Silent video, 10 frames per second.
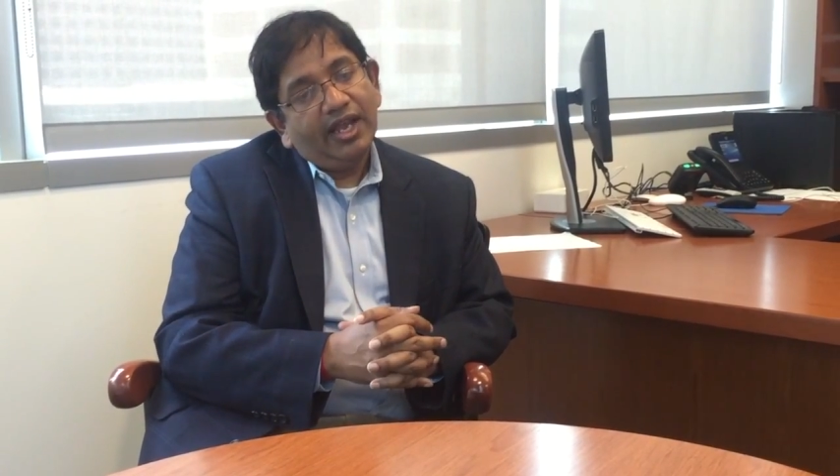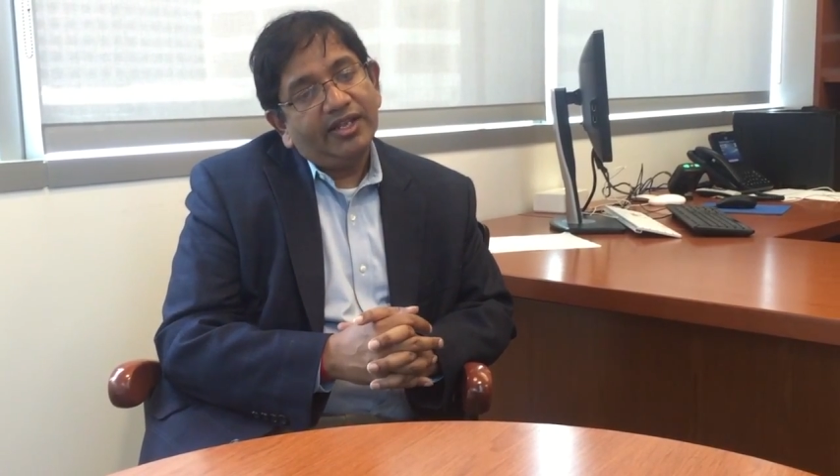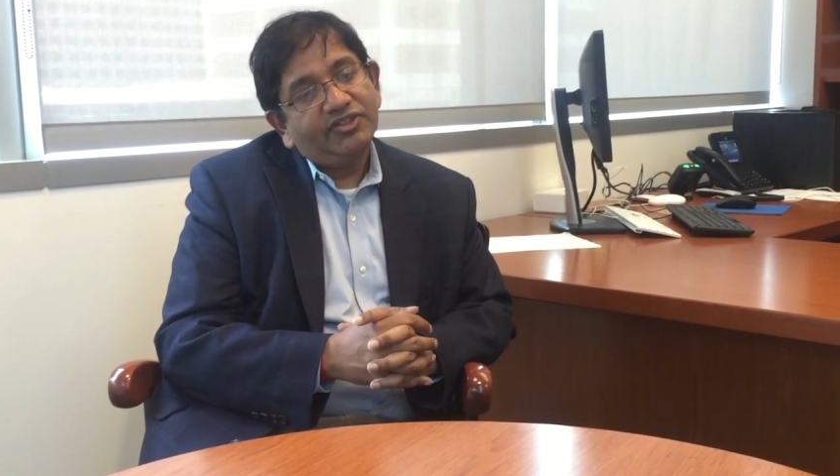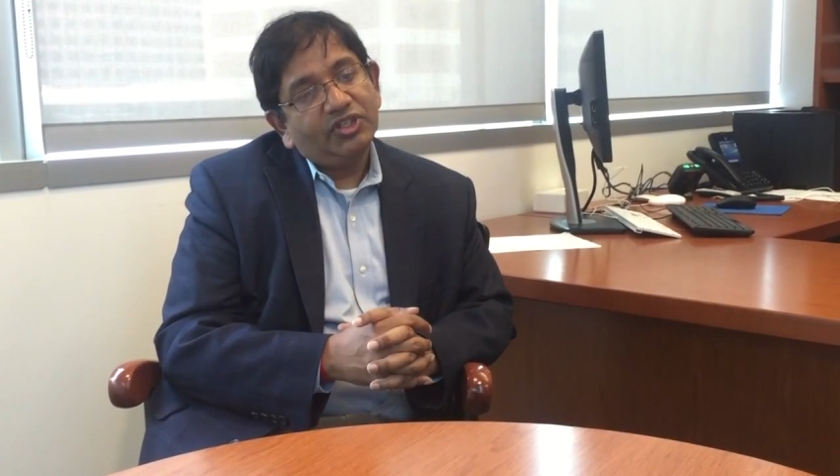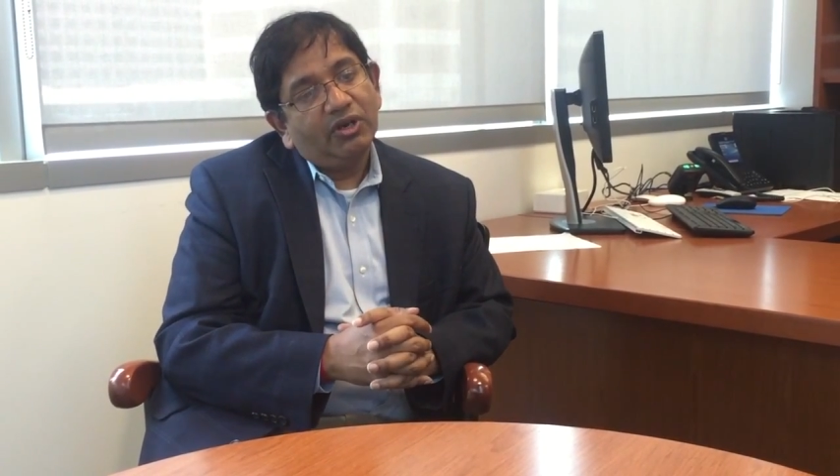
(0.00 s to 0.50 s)

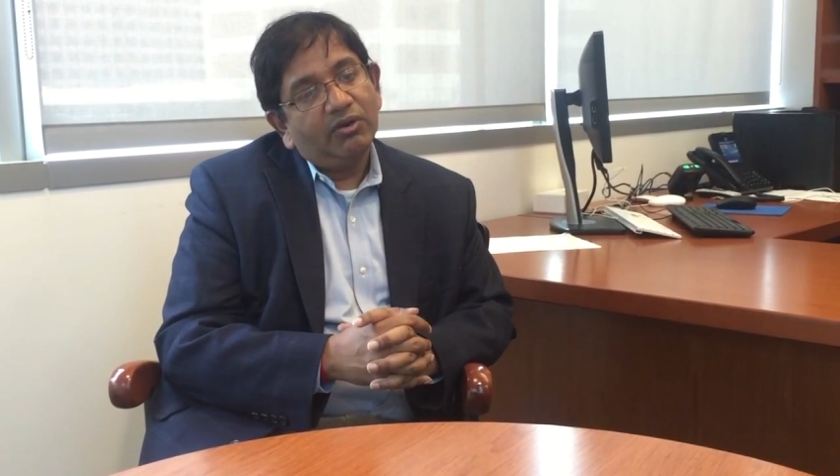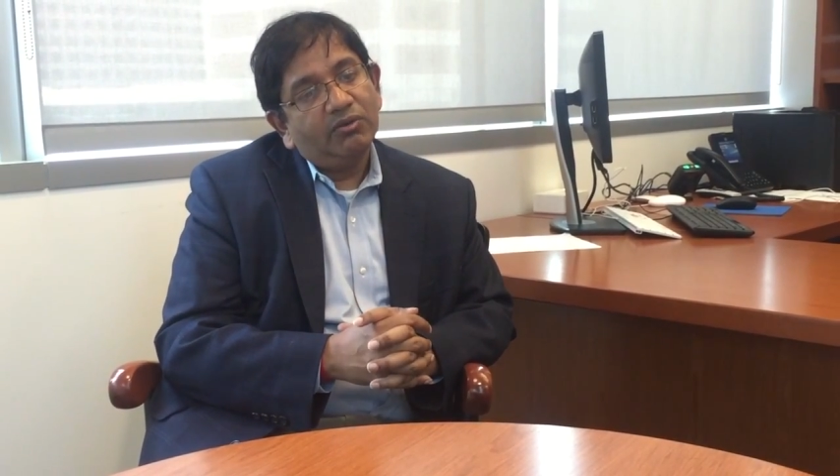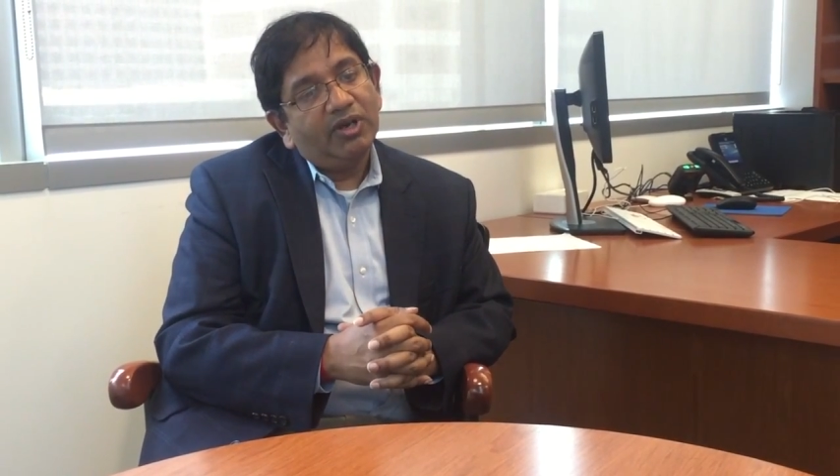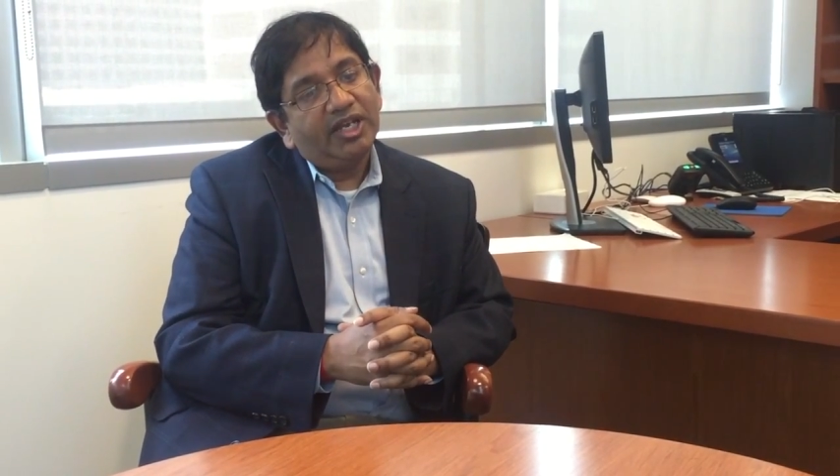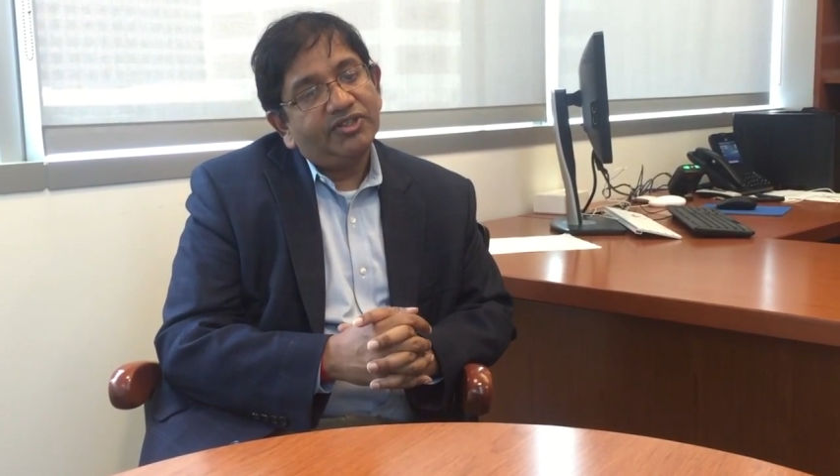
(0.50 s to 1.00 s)
And
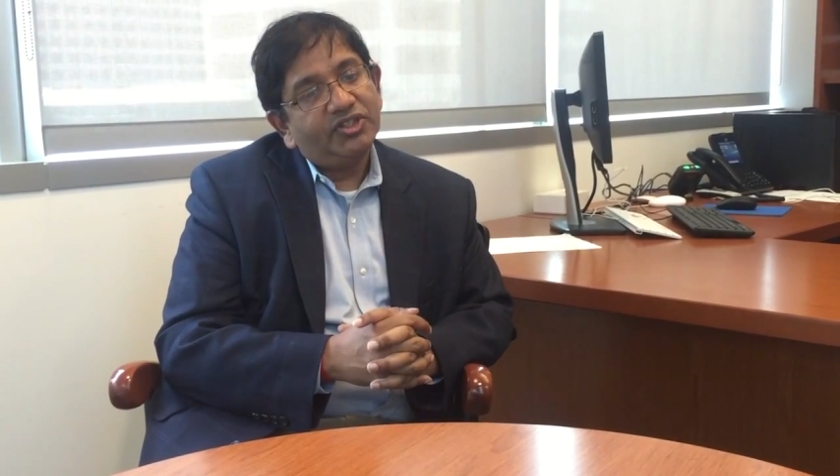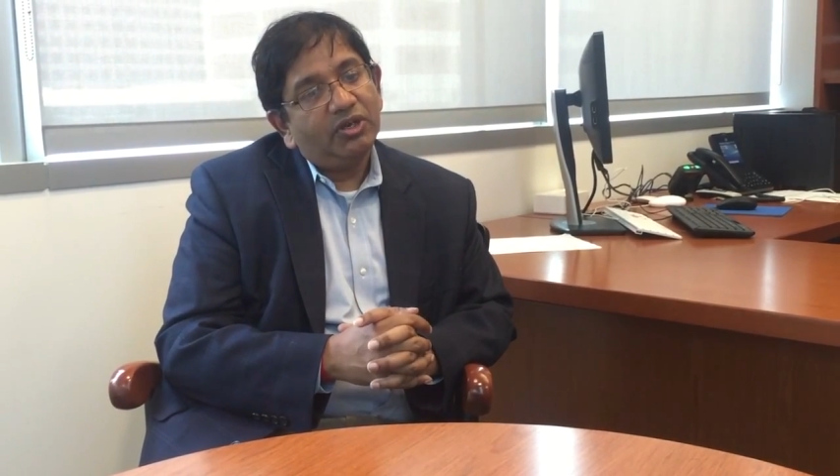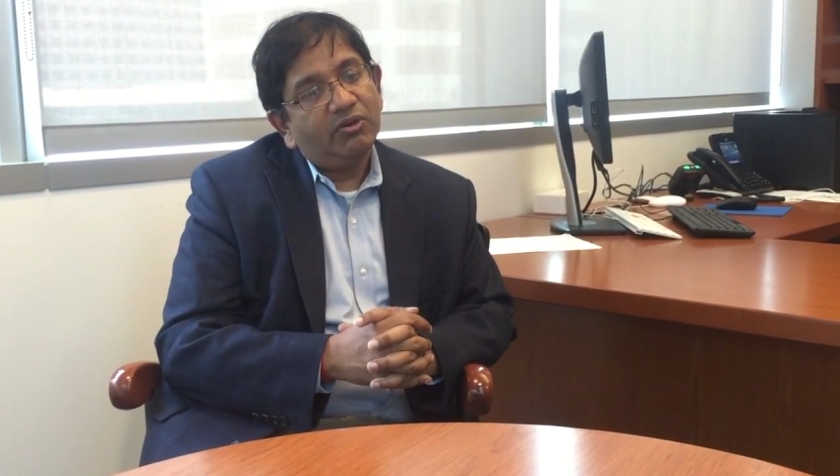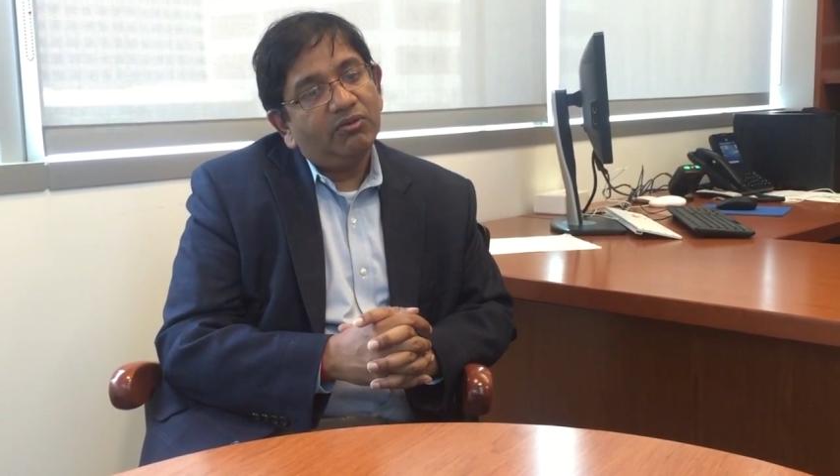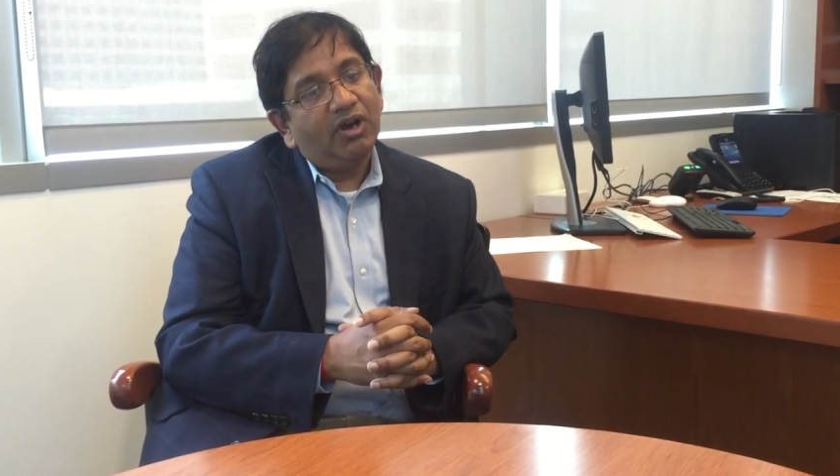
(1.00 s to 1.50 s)

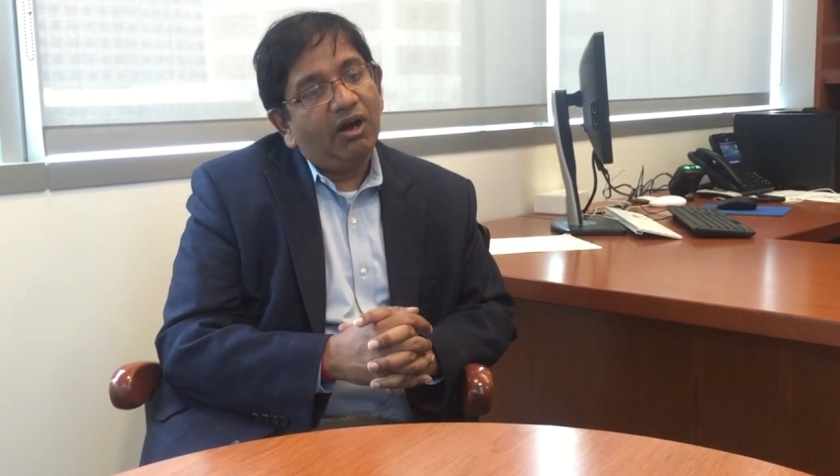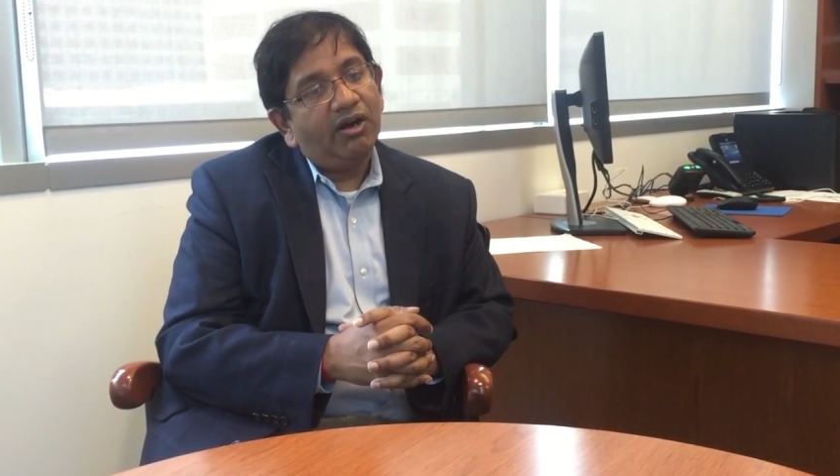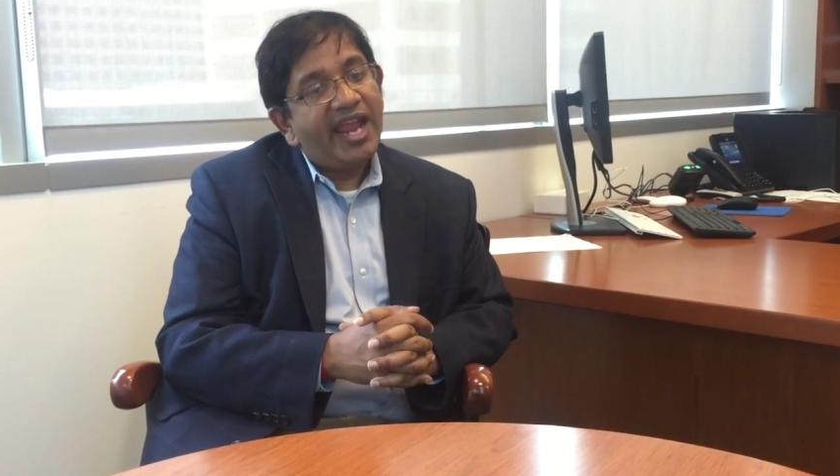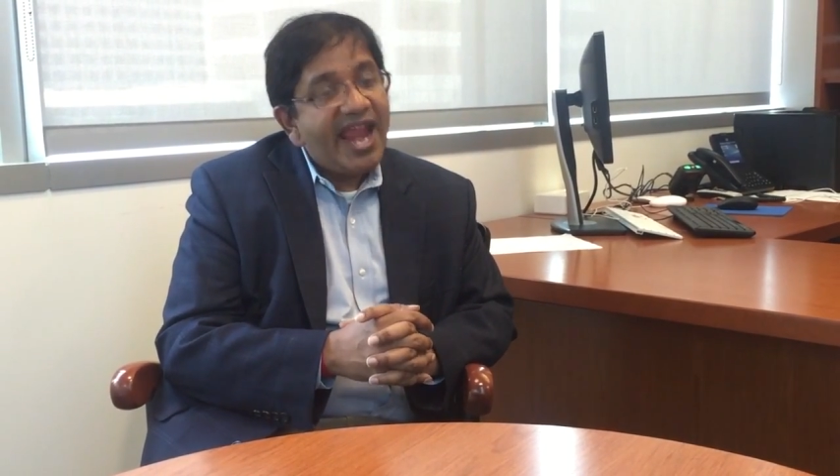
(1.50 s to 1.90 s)
so our